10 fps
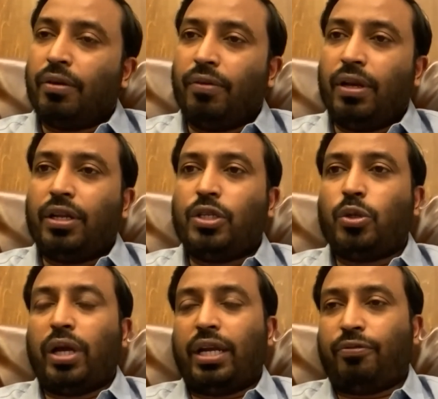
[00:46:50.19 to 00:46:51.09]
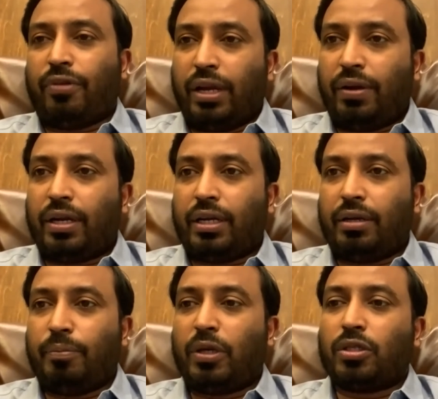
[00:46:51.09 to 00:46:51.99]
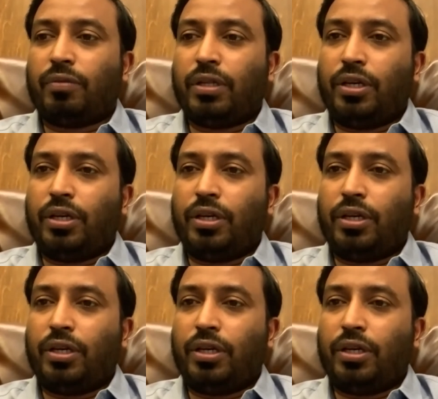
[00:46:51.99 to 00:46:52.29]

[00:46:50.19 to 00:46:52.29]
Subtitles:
will reach you at 500 because of the